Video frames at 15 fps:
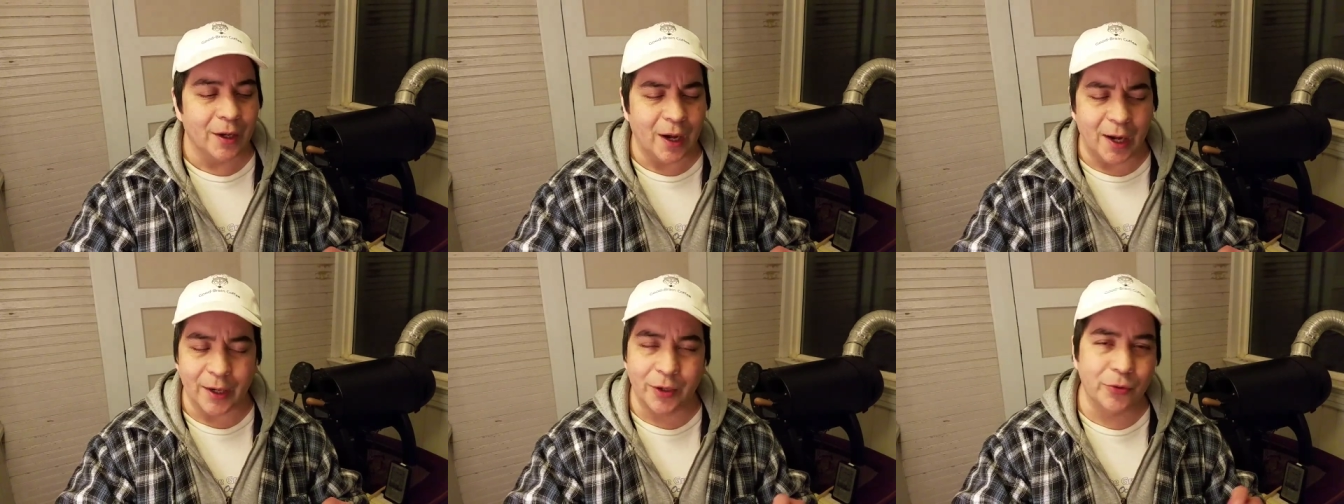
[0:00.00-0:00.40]

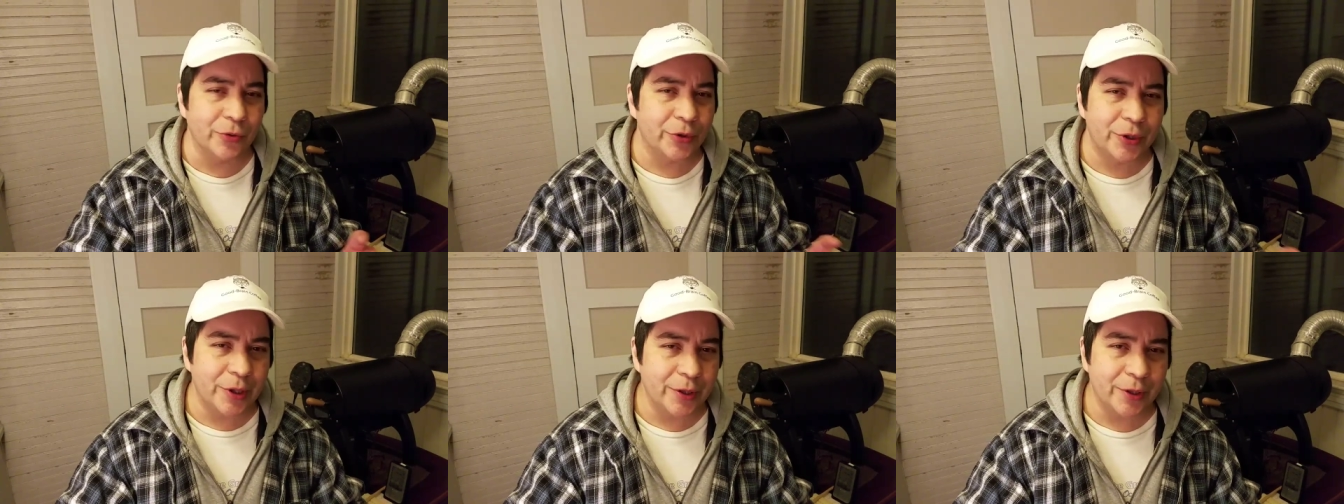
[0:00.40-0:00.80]
I don't
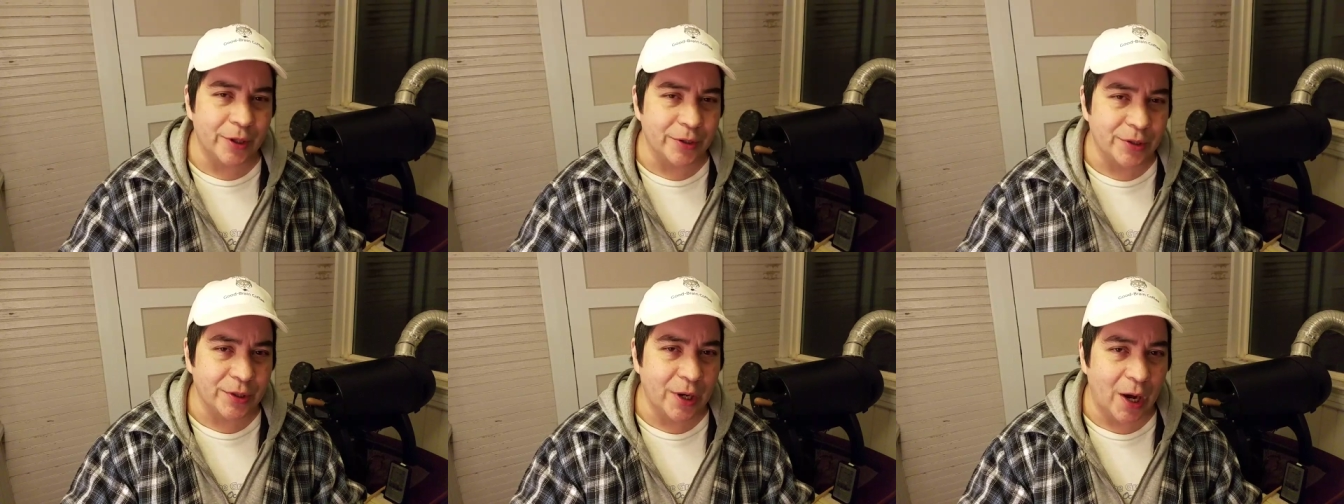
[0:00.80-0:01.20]
think
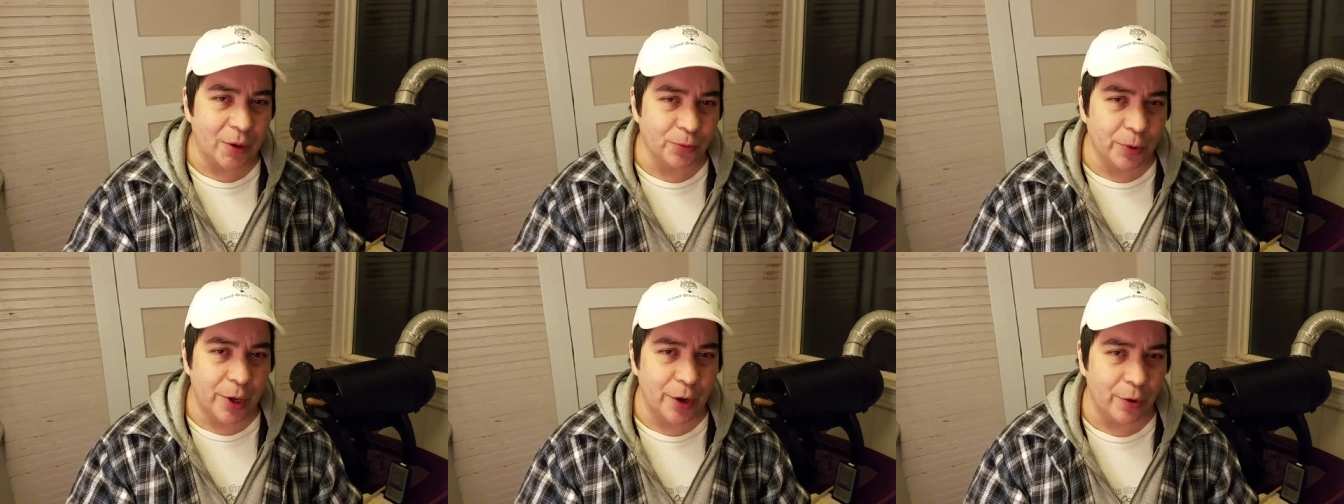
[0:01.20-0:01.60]
that
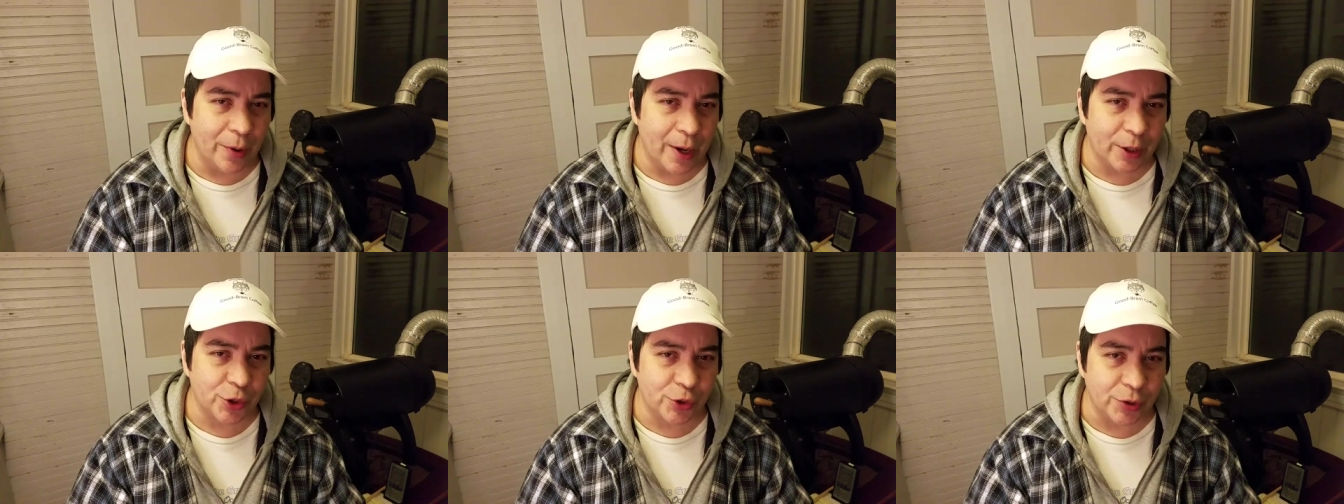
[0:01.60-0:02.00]
Scott Rao
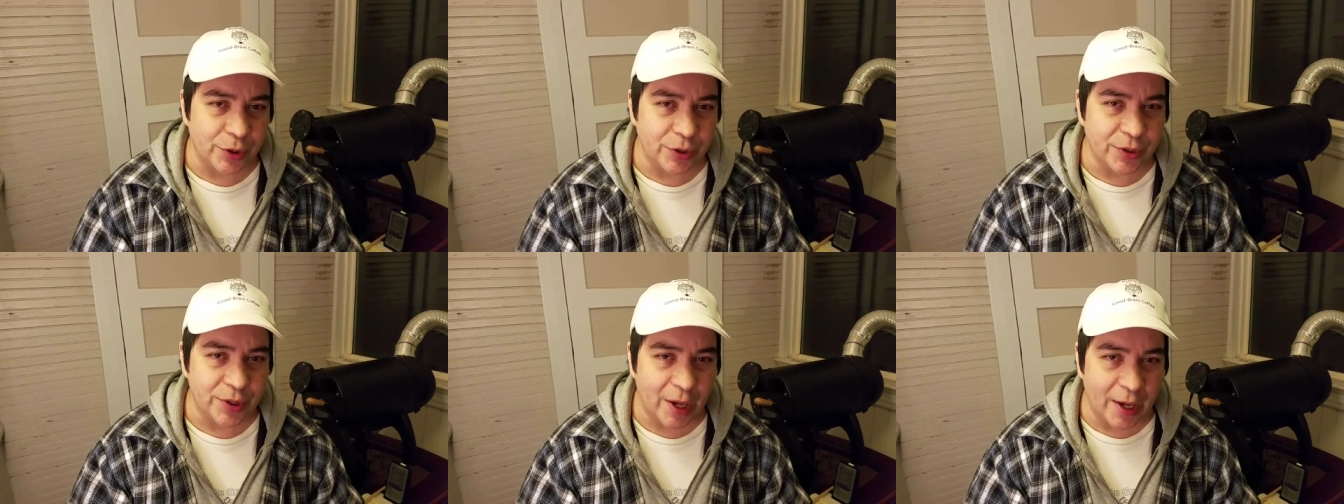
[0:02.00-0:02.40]
actually
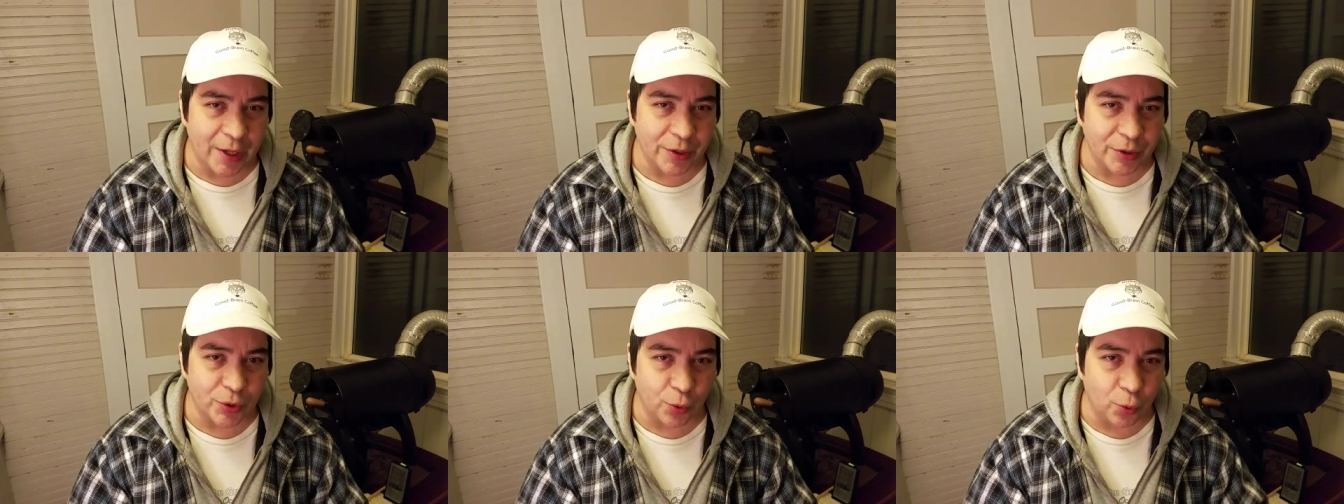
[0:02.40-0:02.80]

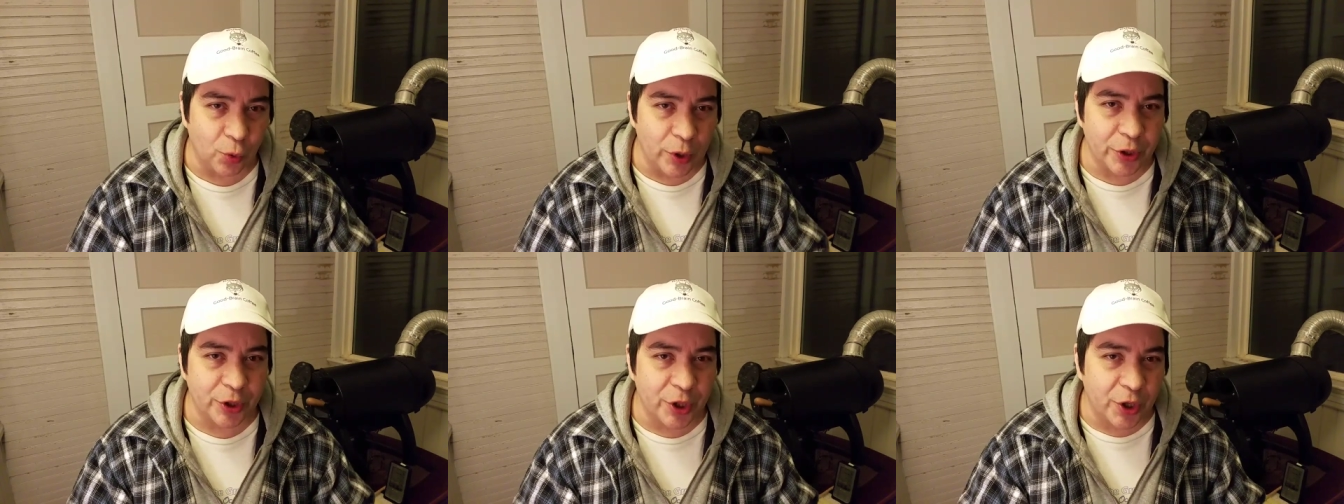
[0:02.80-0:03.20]
says
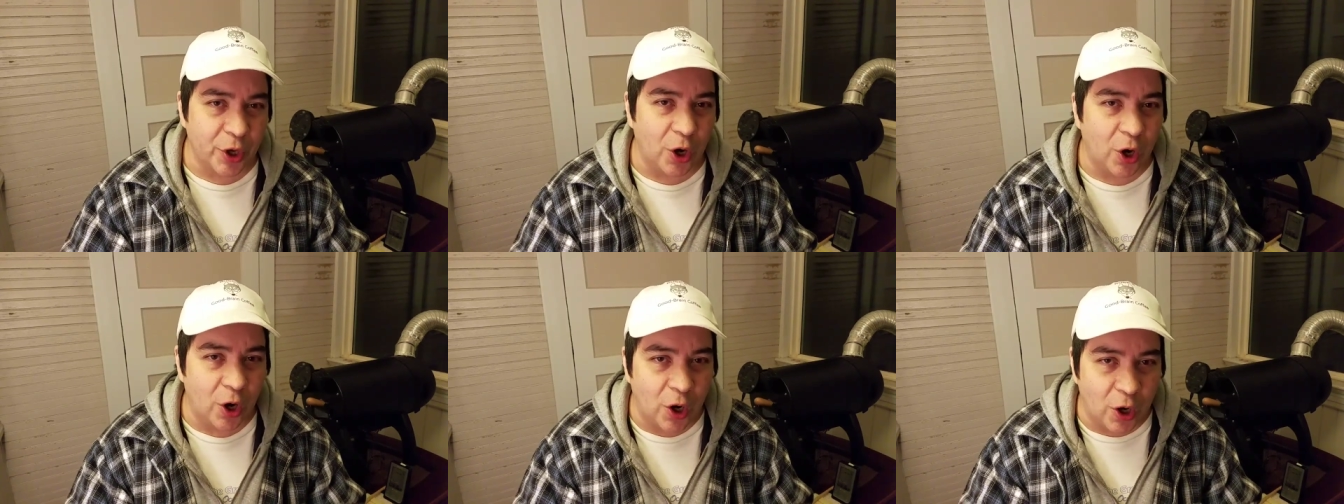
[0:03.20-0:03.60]
what the
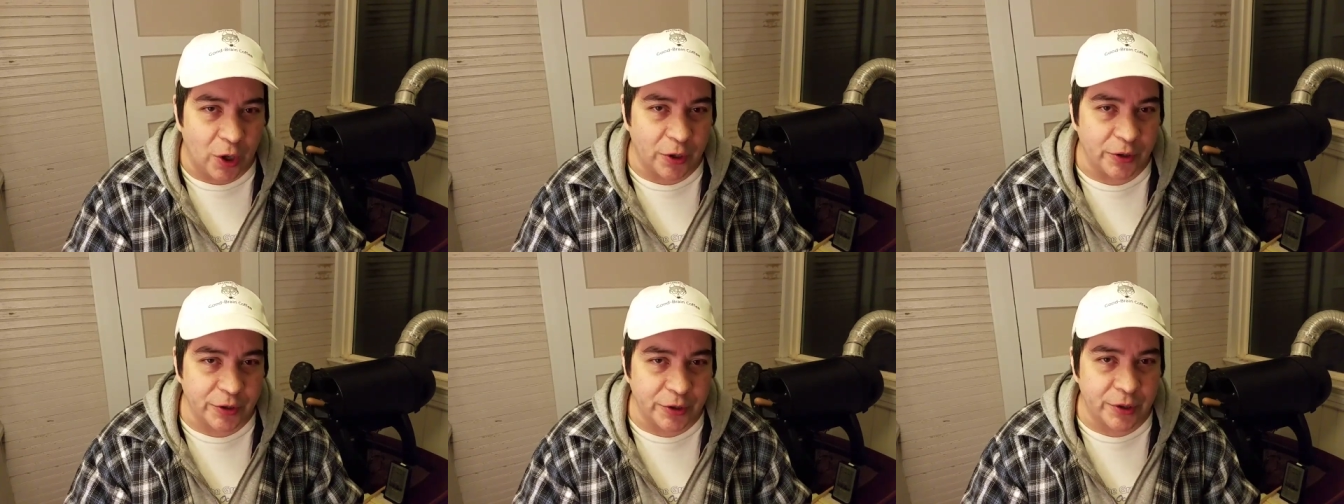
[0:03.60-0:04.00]

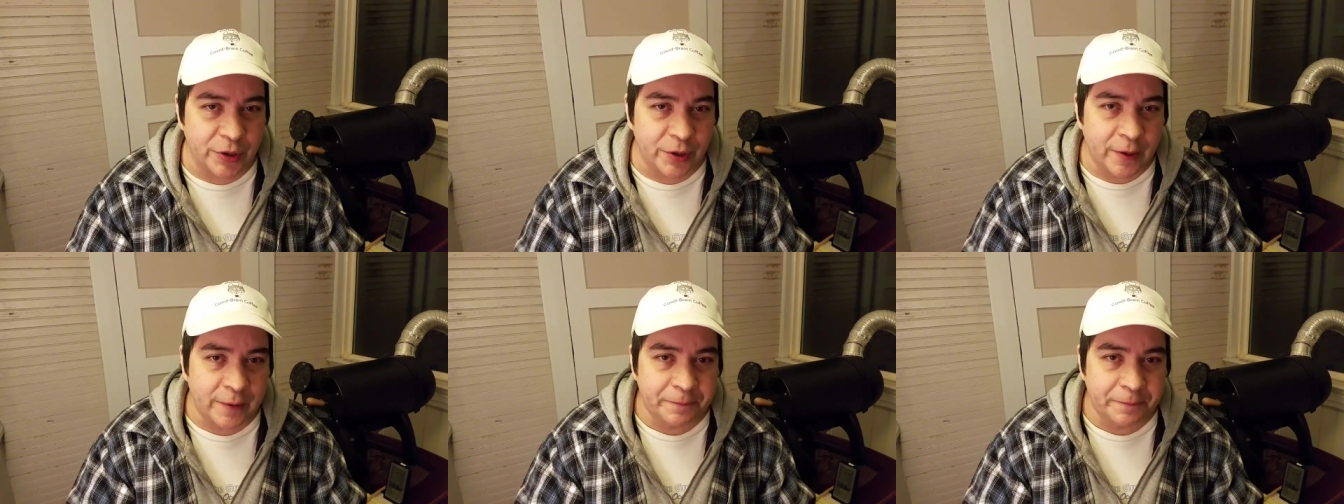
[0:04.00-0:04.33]
cause